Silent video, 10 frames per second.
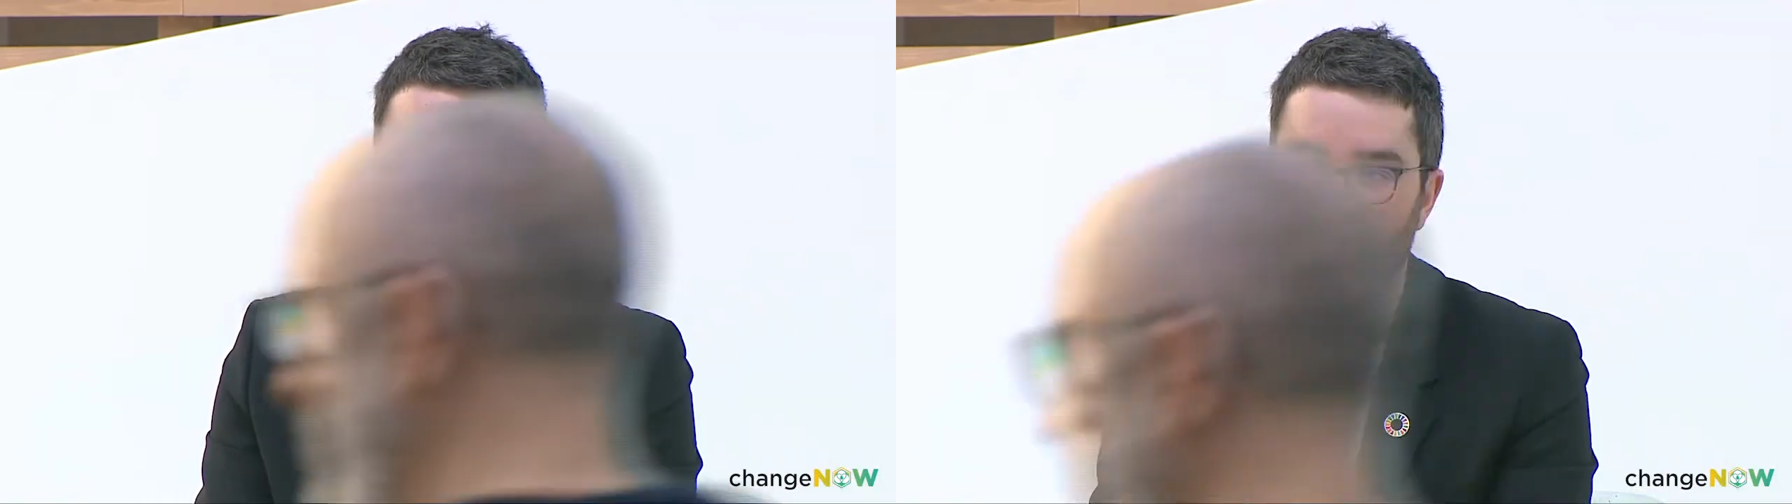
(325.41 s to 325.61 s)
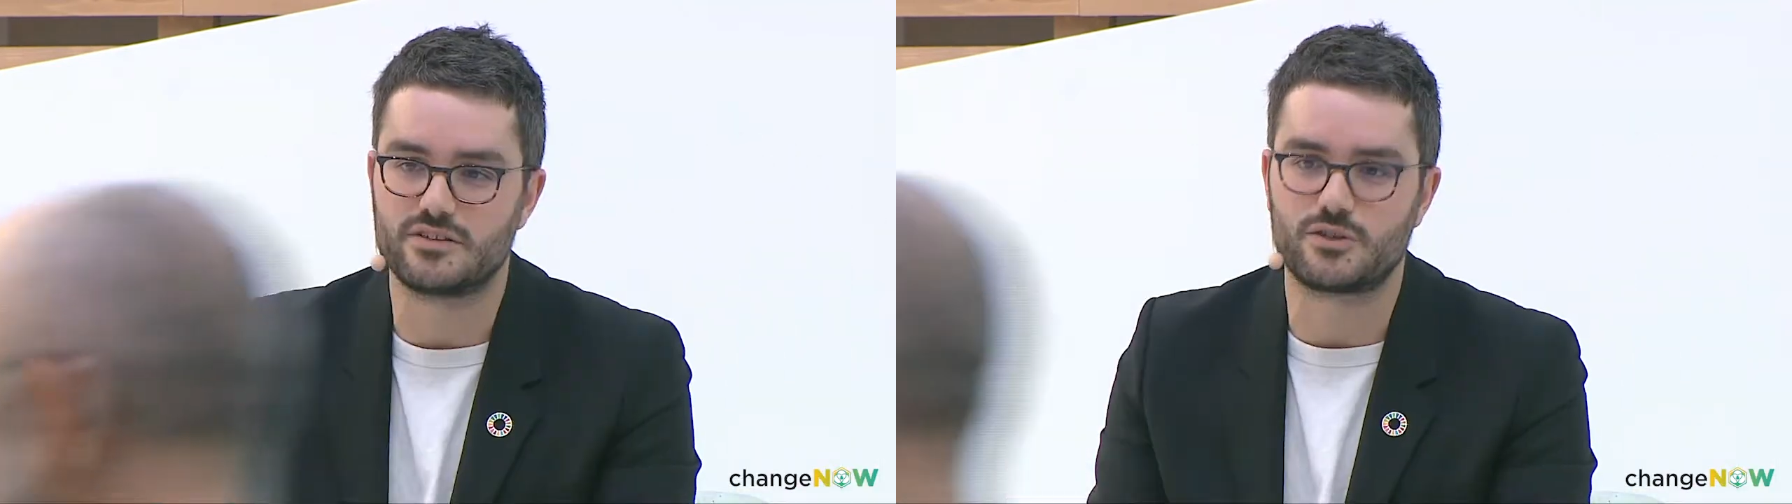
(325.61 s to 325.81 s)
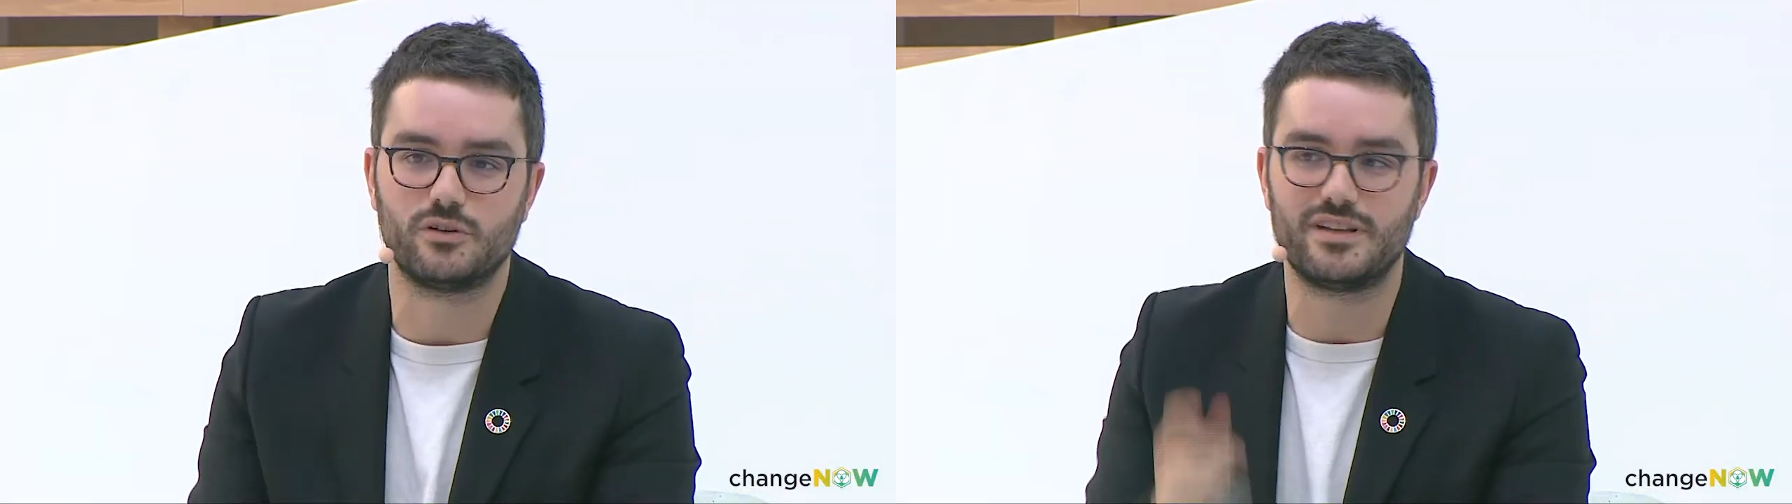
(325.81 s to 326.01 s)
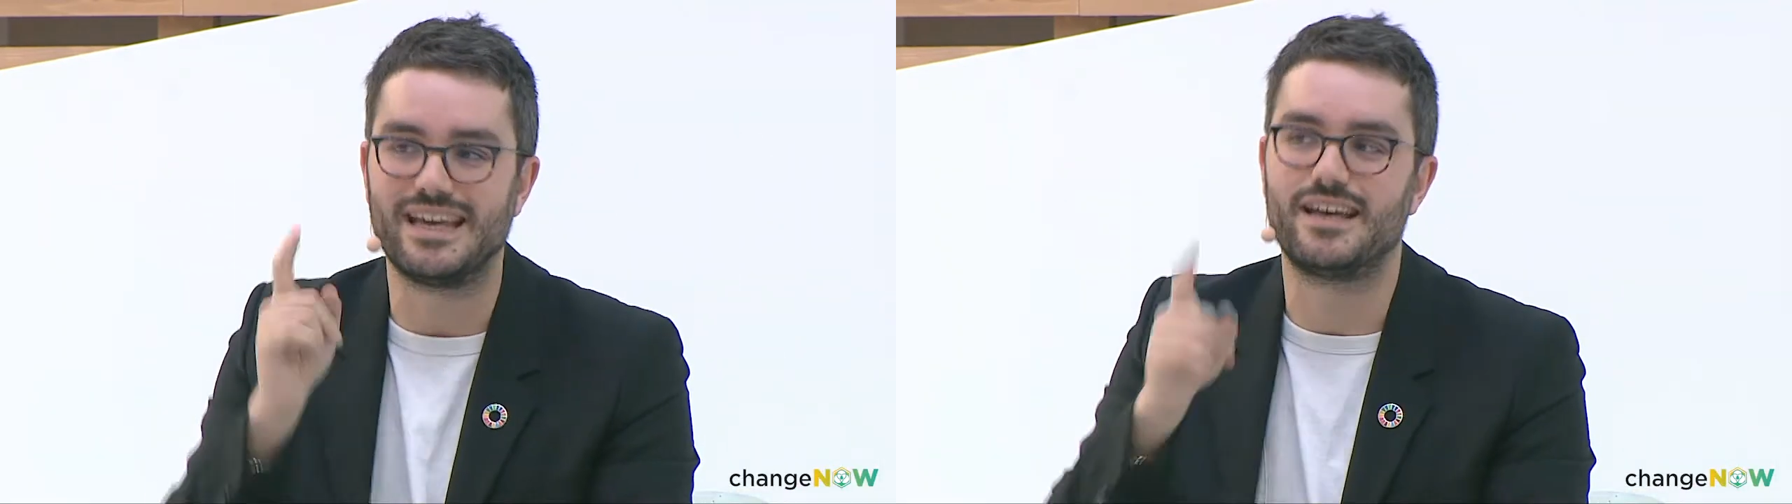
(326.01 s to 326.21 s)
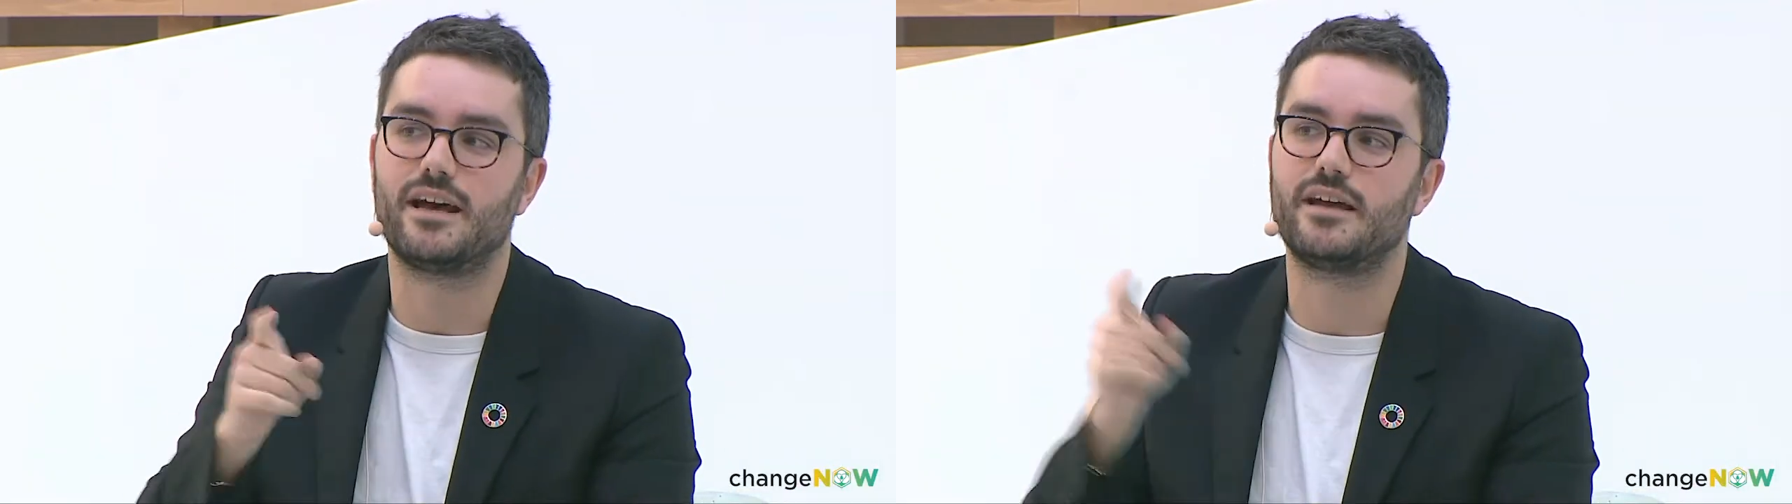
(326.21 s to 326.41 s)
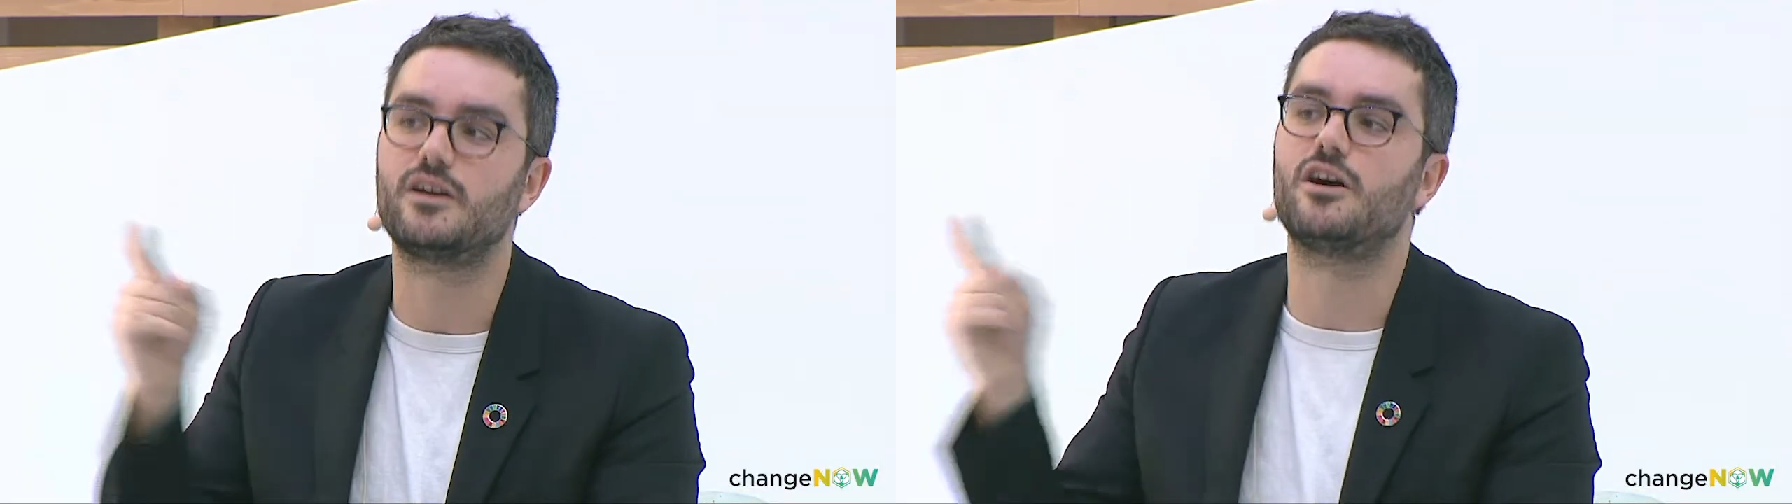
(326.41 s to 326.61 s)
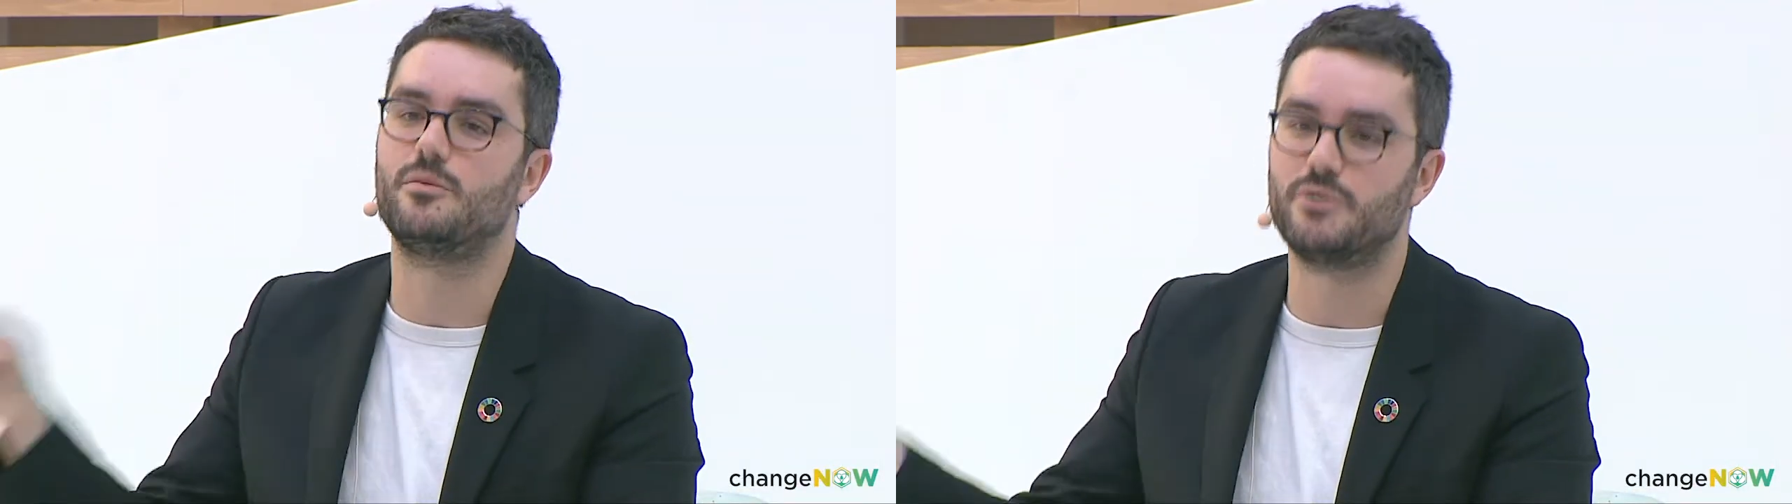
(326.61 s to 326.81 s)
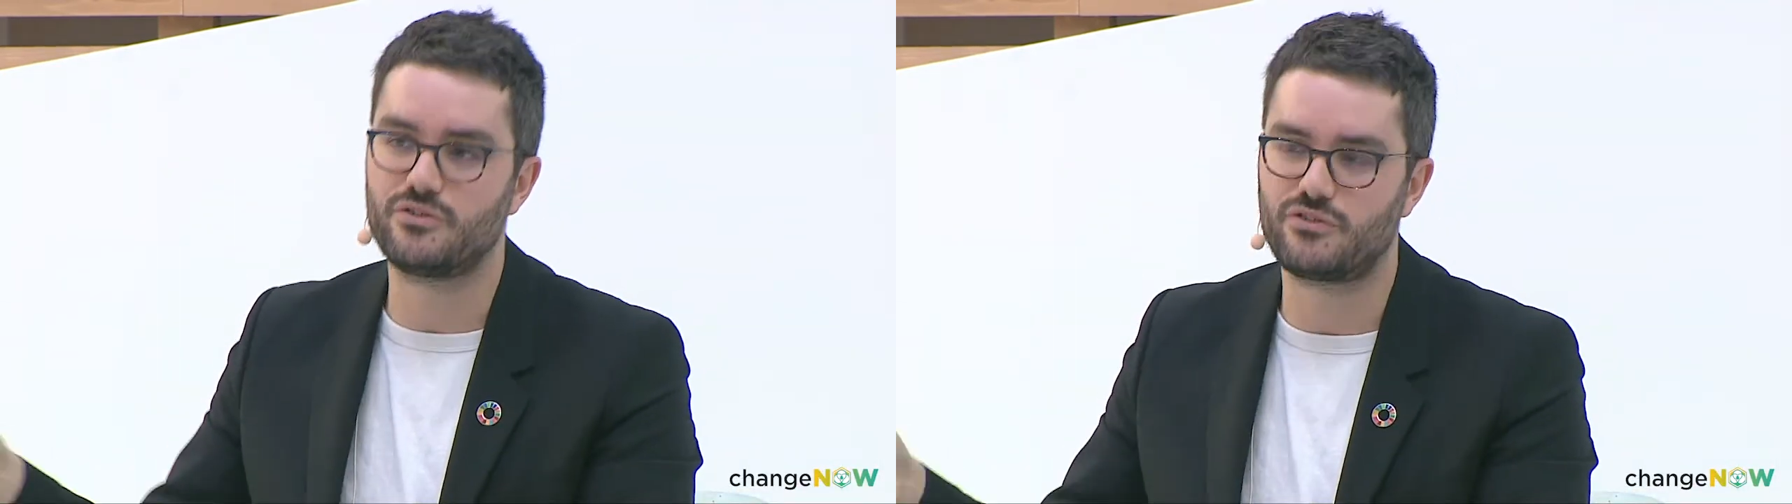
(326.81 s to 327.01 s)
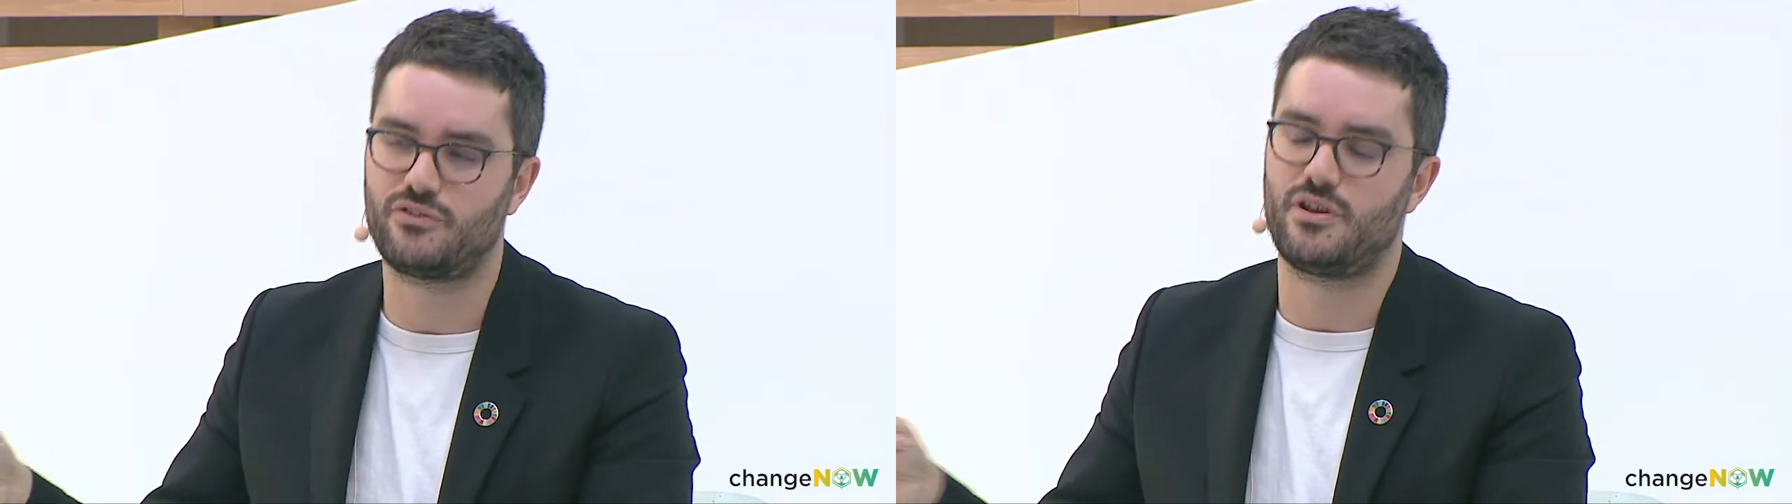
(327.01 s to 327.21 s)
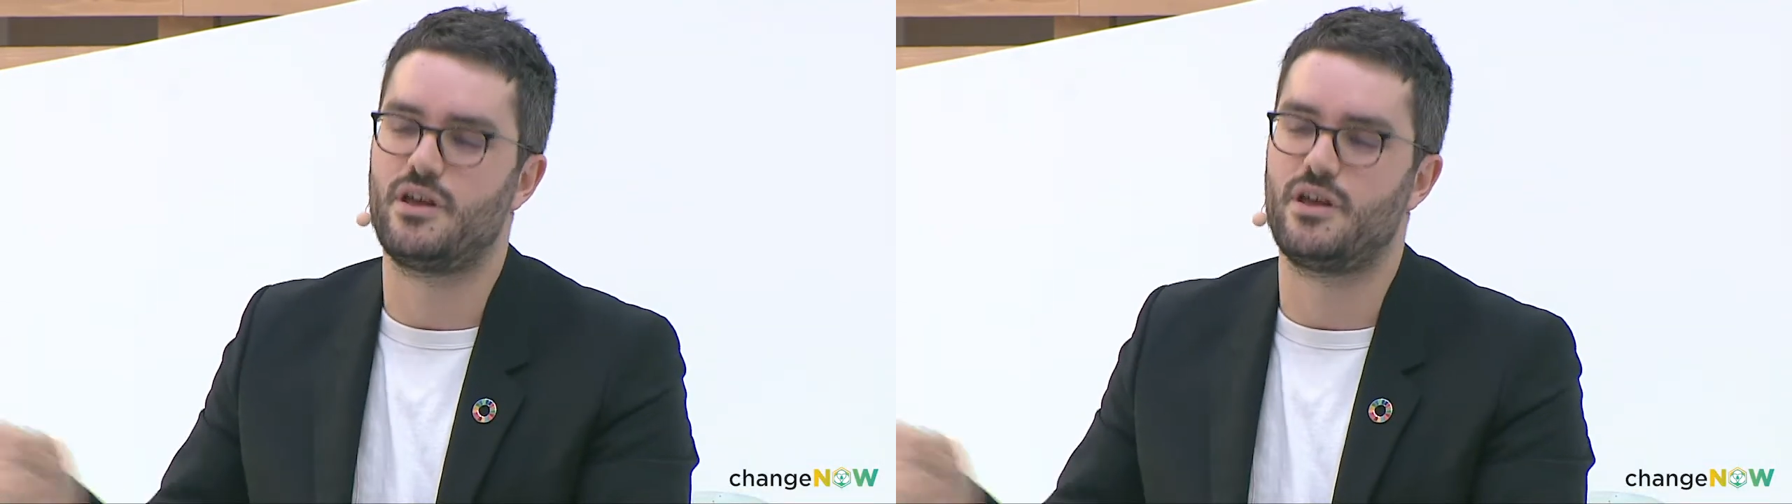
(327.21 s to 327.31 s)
that is called the AI Commons.